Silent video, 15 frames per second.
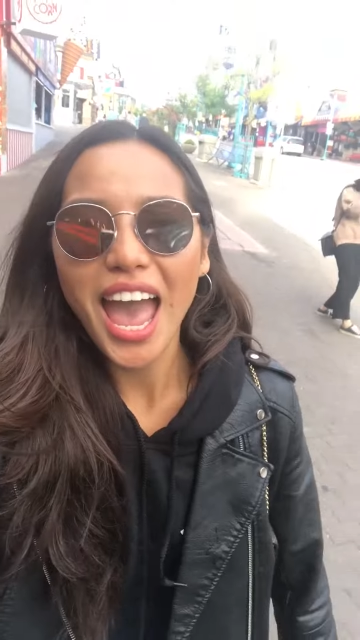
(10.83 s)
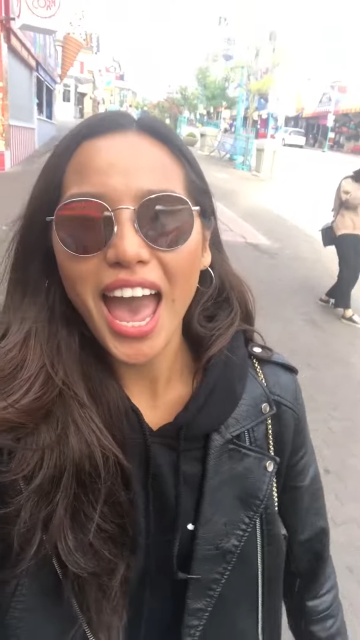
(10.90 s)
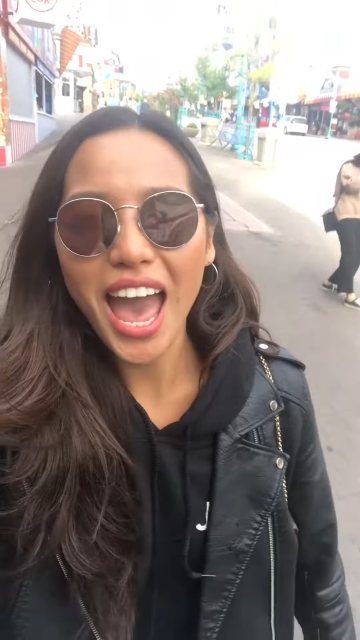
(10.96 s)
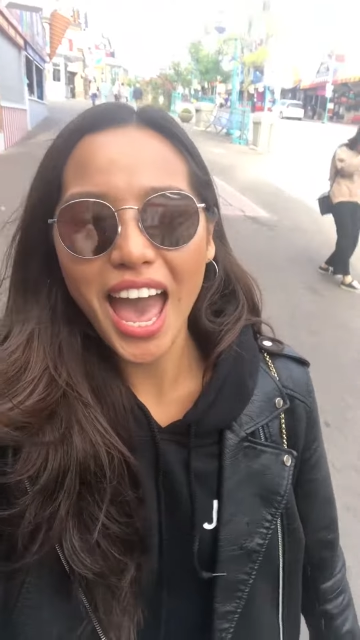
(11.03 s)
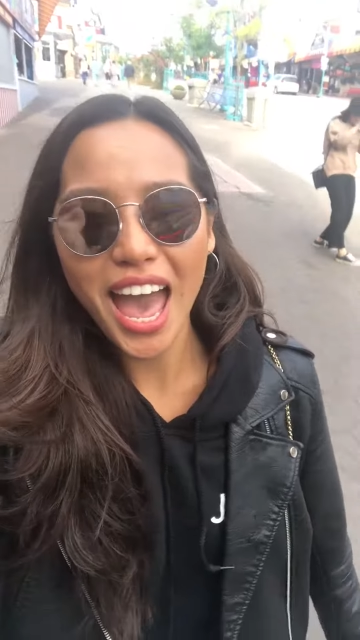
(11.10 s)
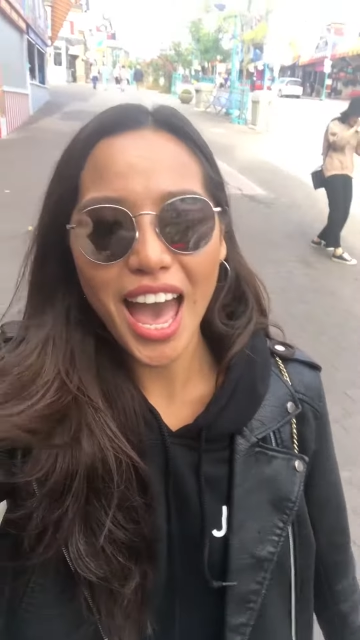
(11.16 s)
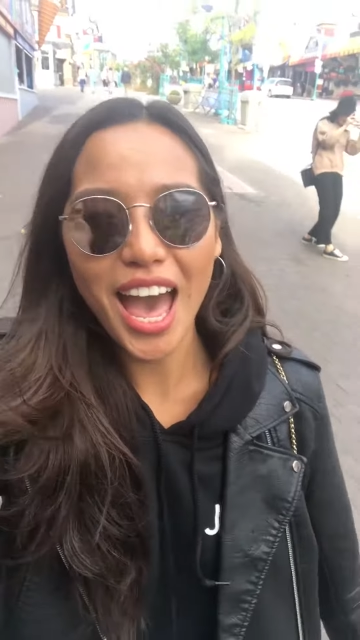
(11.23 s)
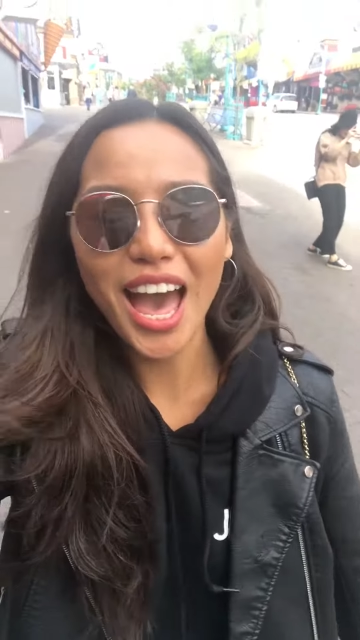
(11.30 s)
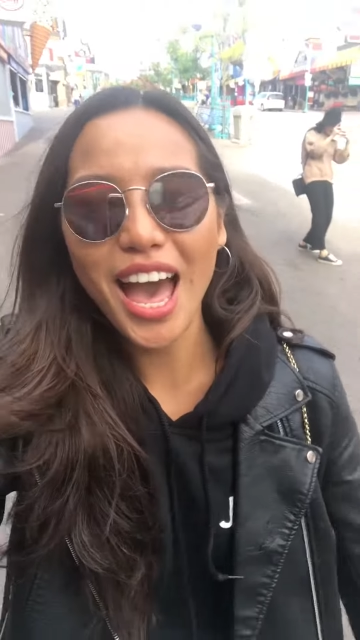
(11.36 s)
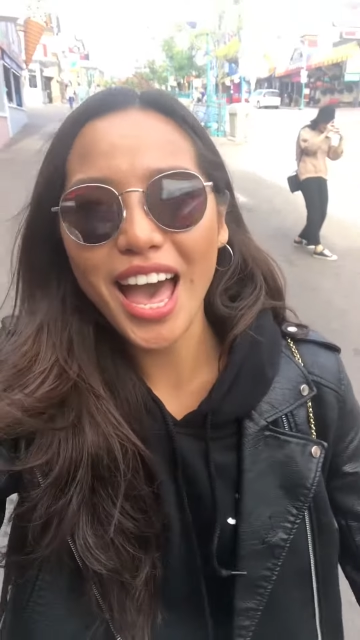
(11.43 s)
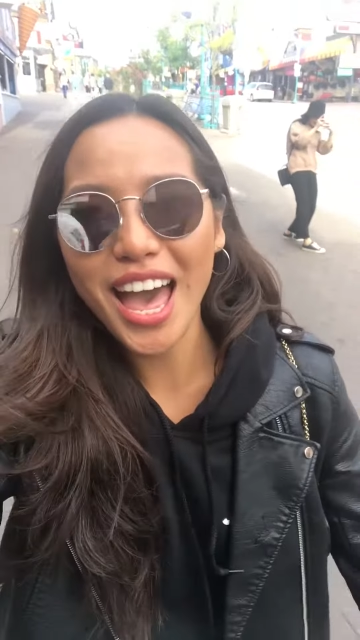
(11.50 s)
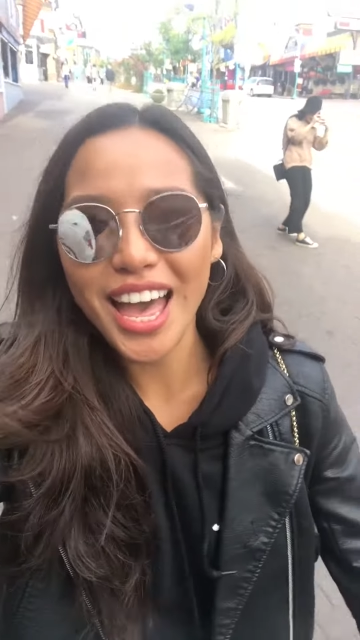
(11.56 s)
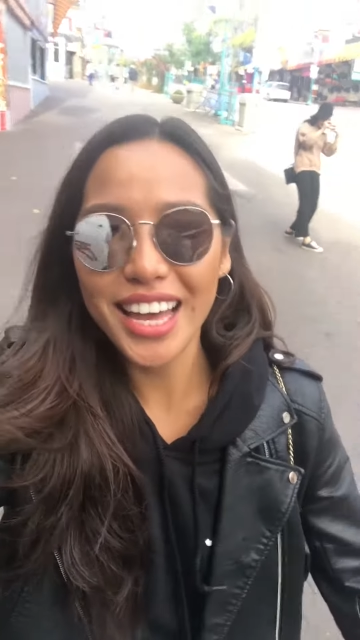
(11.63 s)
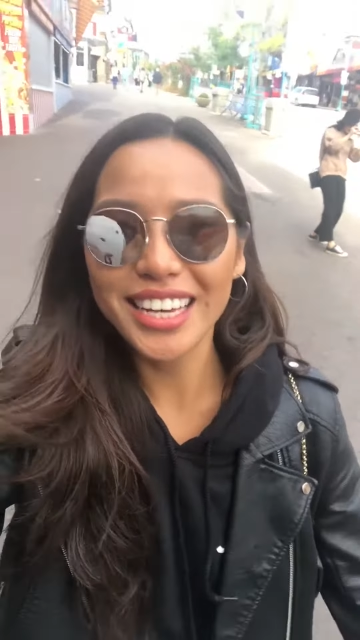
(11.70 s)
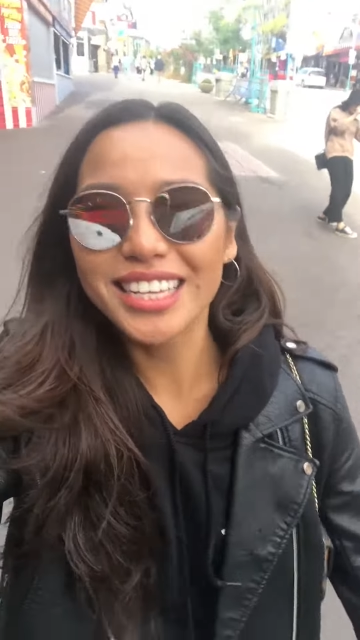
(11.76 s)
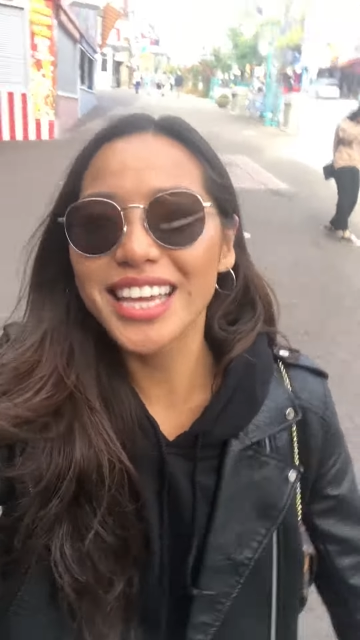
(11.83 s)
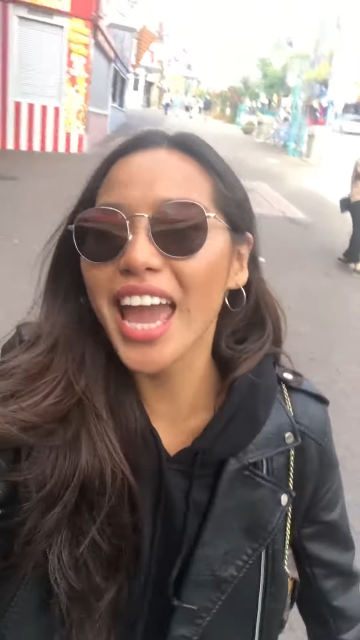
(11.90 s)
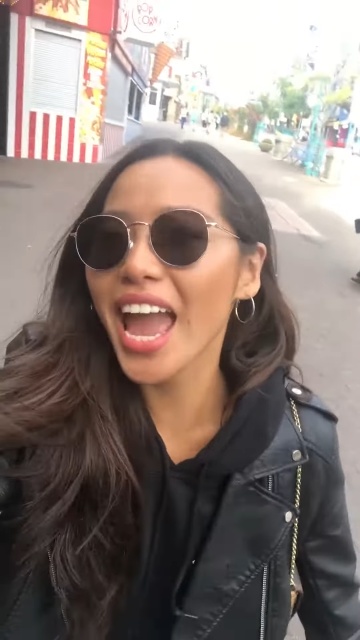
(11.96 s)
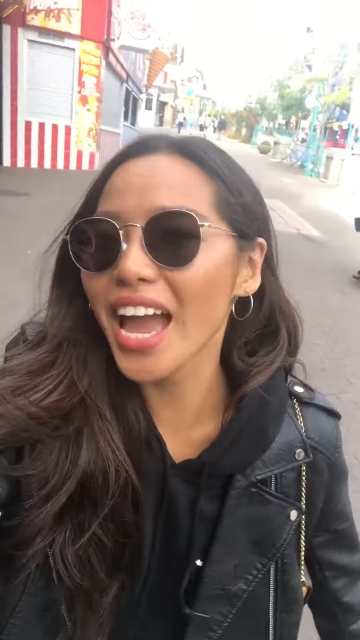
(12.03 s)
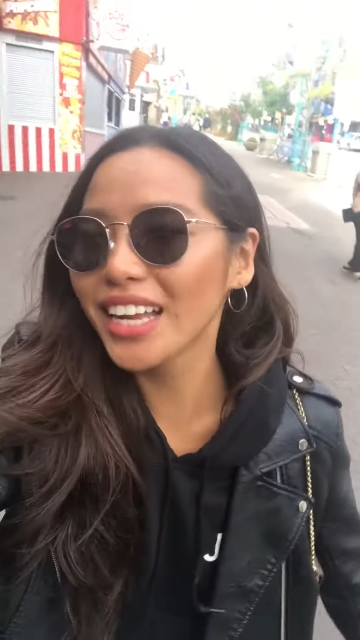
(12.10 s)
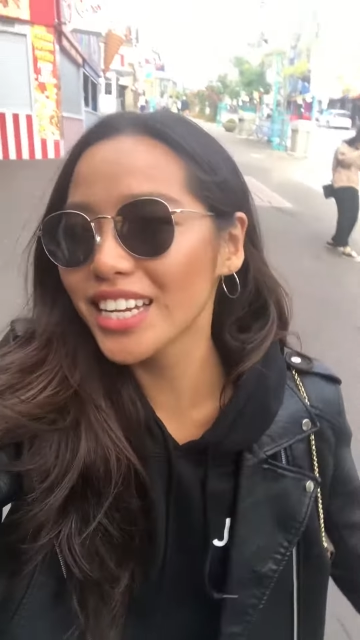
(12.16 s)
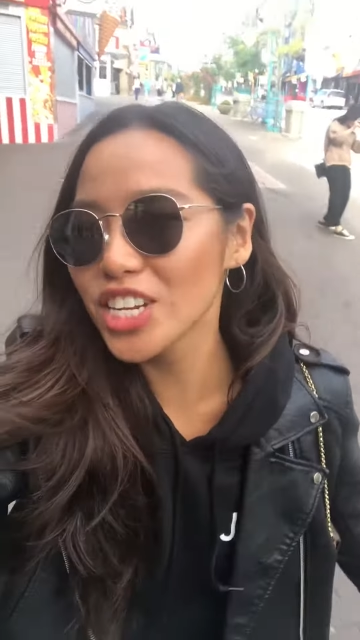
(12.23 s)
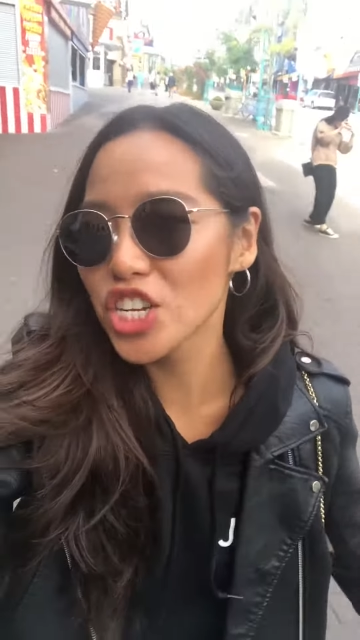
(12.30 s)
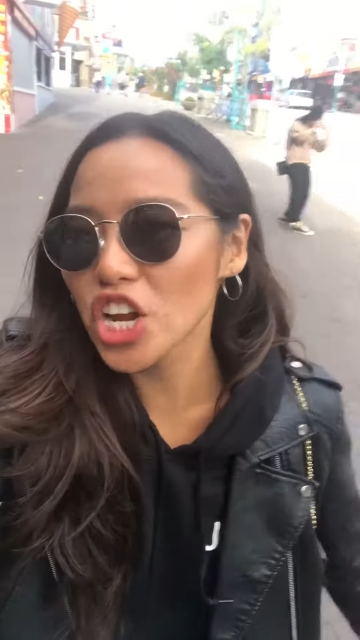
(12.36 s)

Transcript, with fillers: and candy